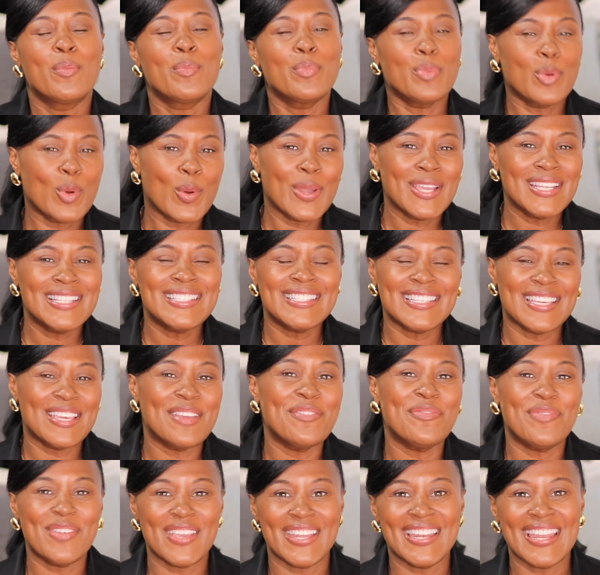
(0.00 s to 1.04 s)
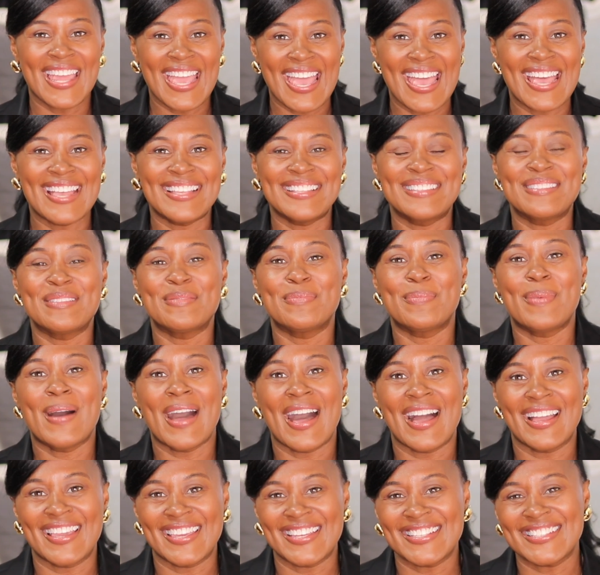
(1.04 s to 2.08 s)
Points if it has
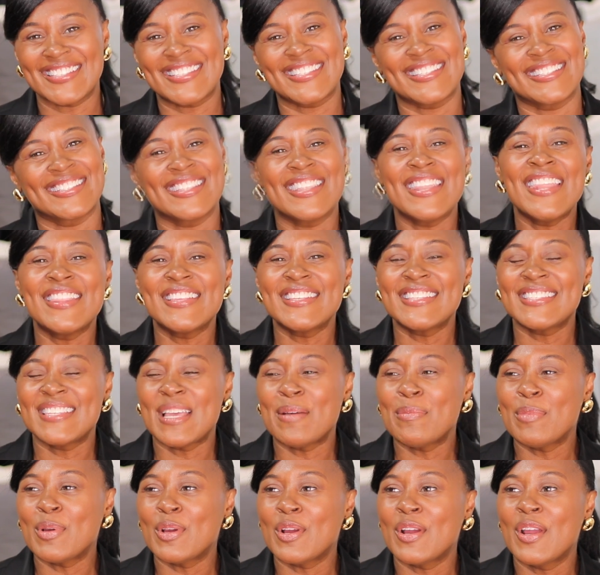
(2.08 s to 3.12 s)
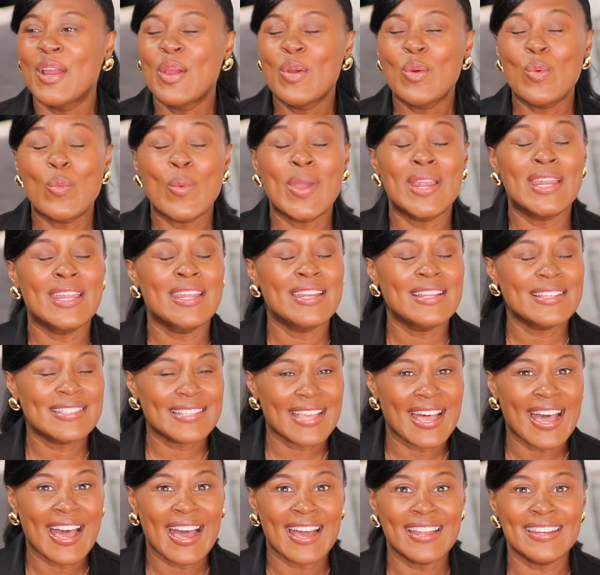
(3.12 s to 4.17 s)
pockets. In the summer, when it is
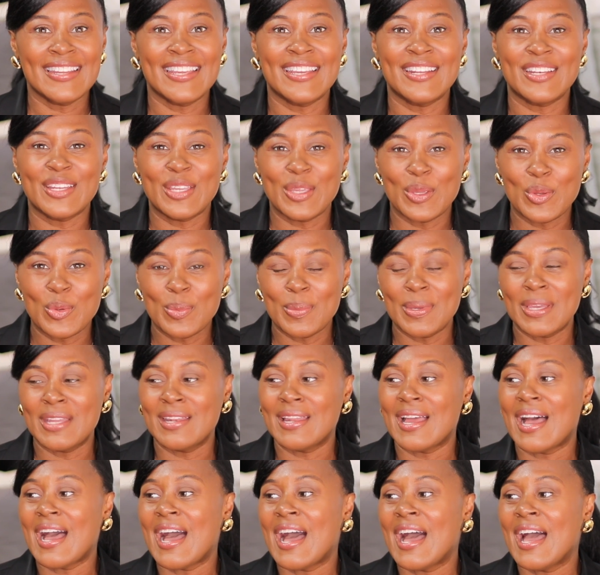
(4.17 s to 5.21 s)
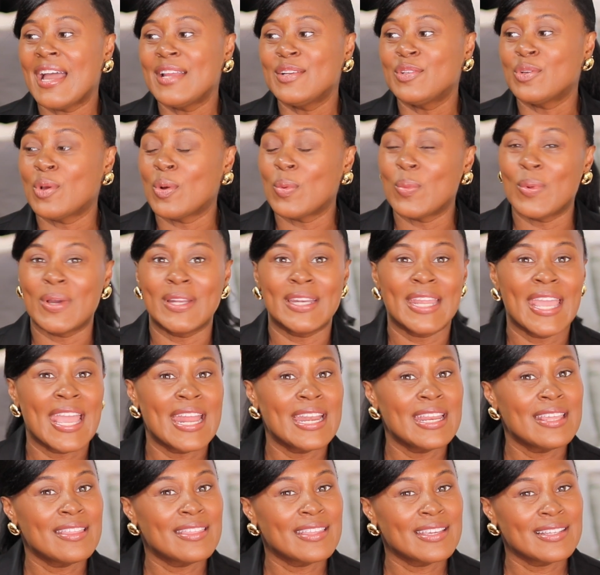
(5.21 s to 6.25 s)
hot and humid, I don't want
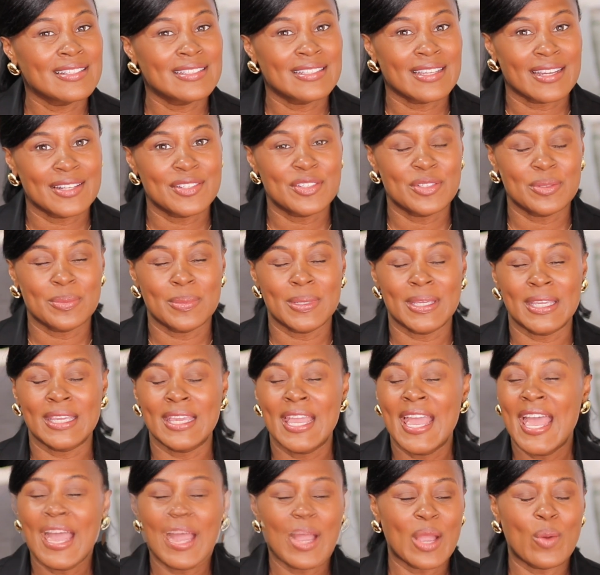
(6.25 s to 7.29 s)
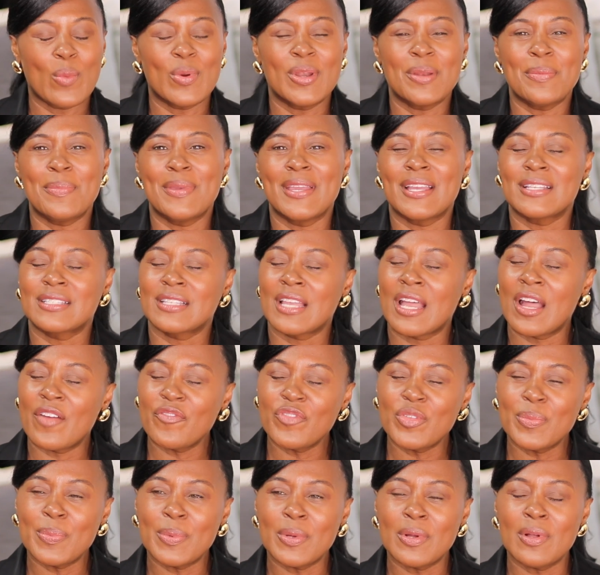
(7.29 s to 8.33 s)
anything touching me. I want to be as
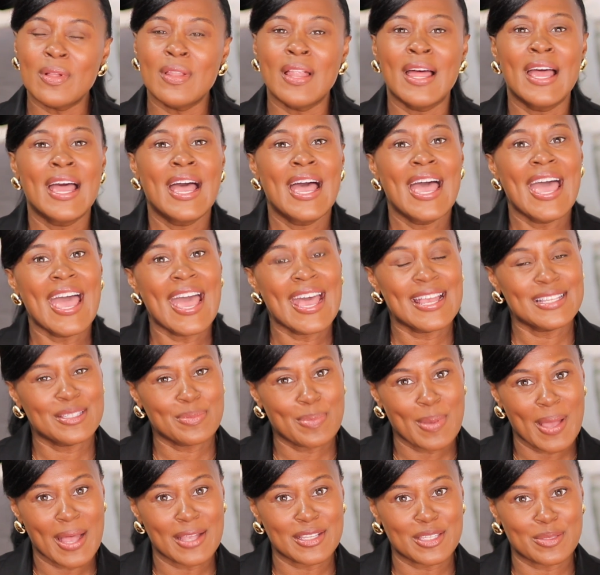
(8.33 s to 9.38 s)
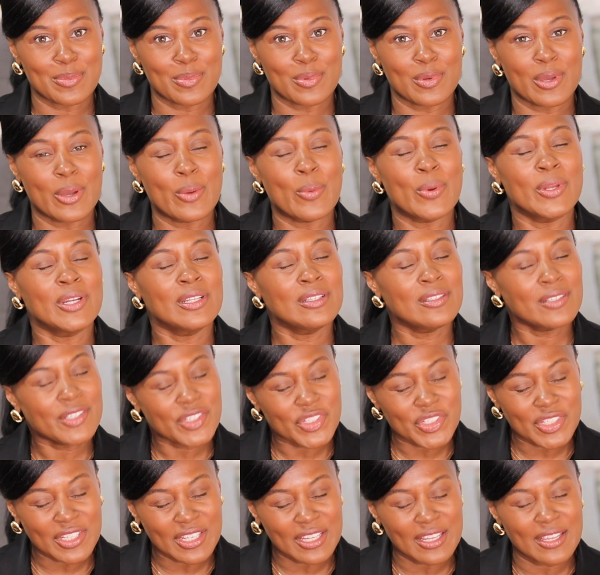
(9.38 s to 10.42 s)
comfortable as possible. I want to look
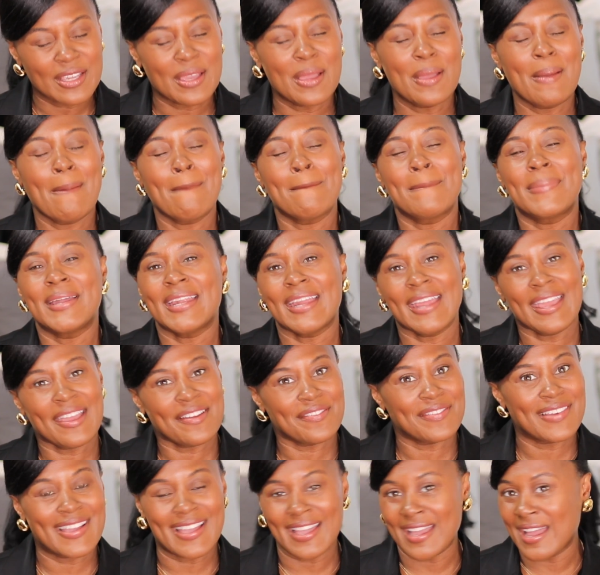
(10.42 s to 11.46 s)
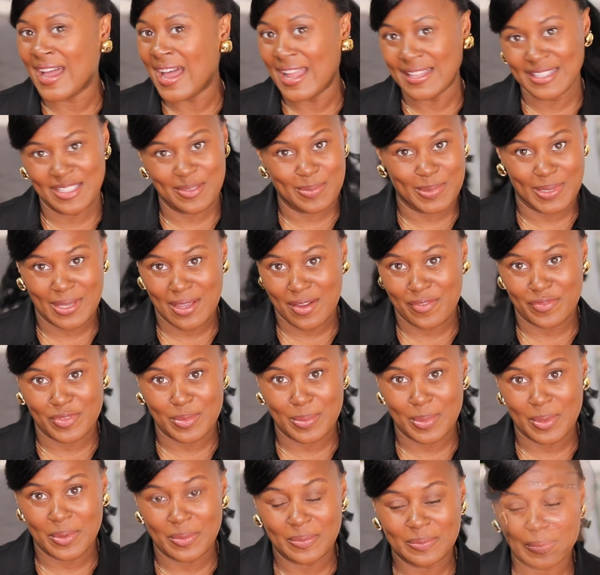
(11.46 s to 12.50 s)
chic, but I have got to be
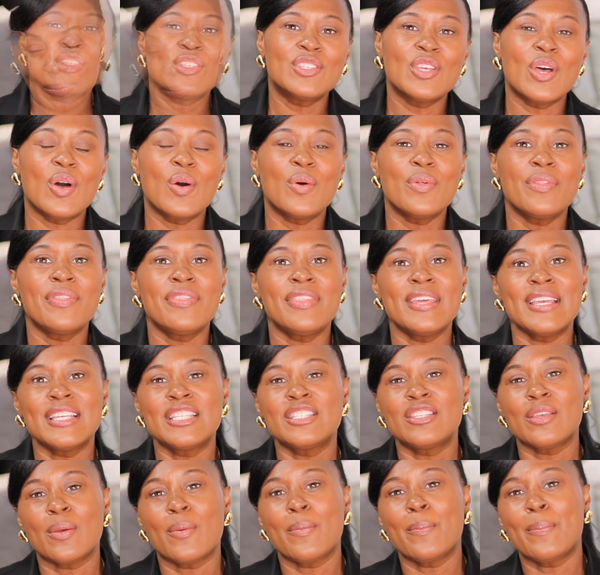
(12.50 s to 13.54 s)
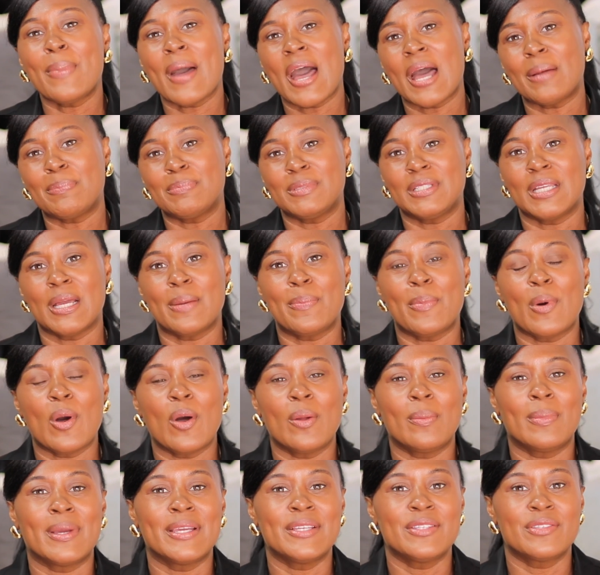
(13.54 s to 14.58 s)
comfortable. So this popped up
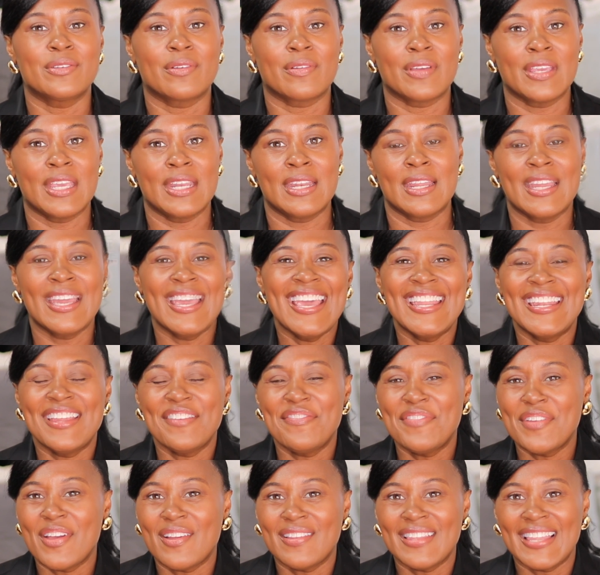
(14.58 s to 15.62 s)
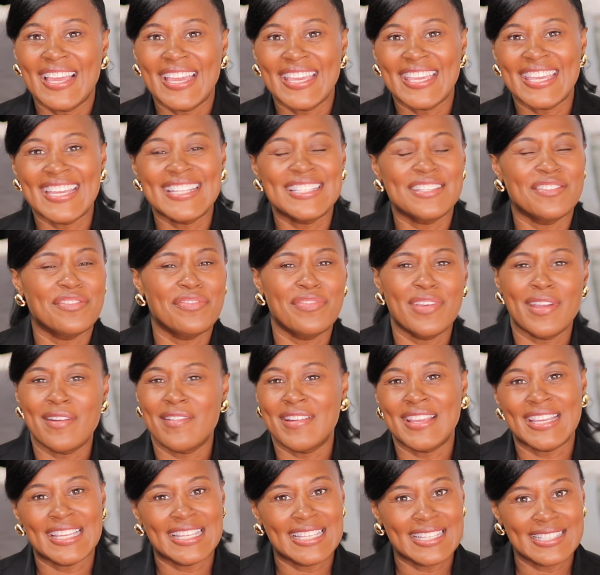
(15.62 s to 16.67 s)
on my screen and I felt like it's a
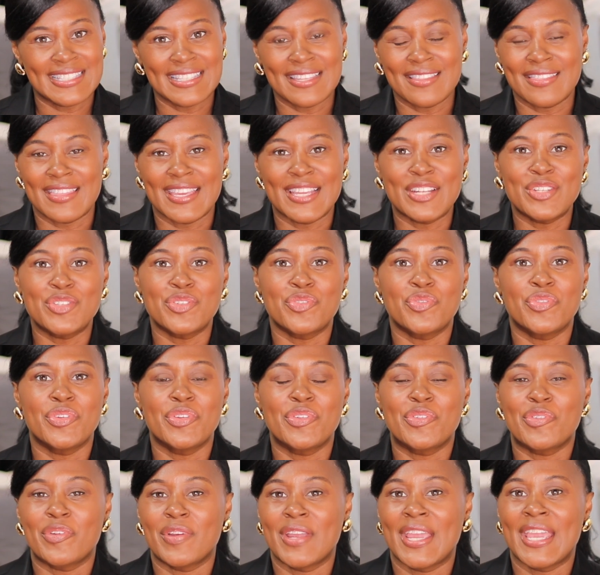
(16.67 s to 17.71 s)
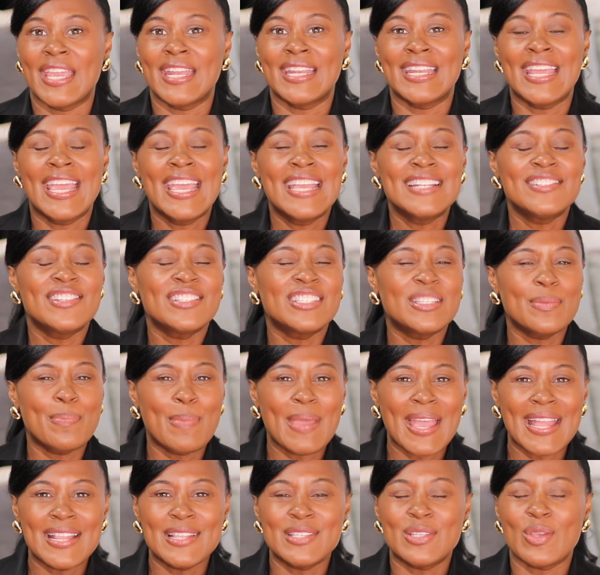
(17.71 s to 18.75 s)
very easy thing to recreate. Just
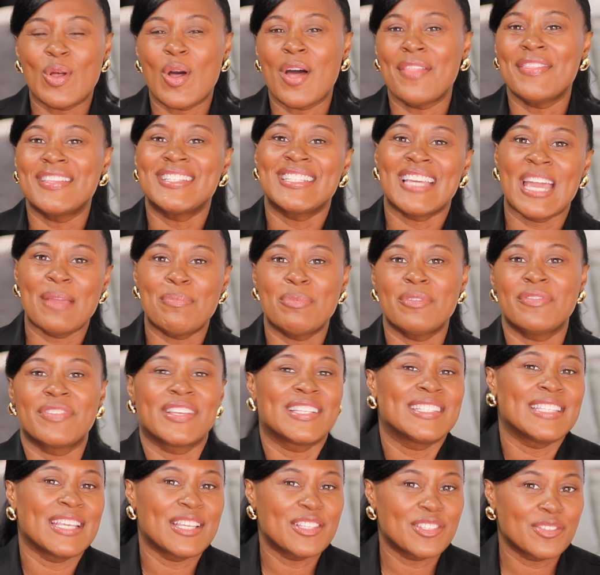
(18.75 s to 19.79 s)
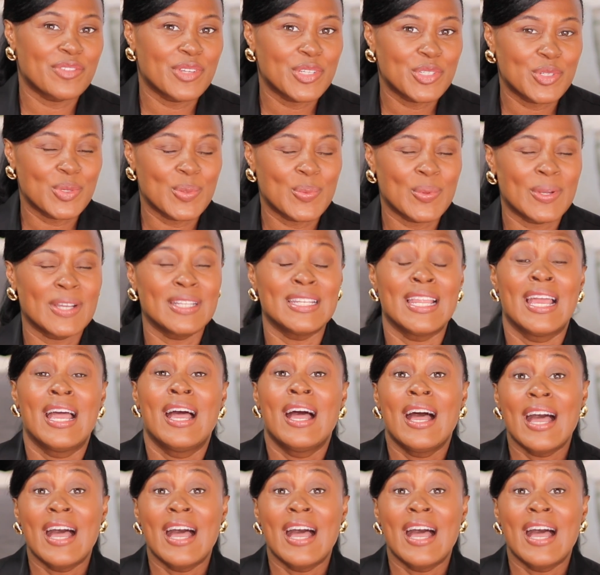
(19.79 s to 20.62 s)
depends on the type of accessories you want.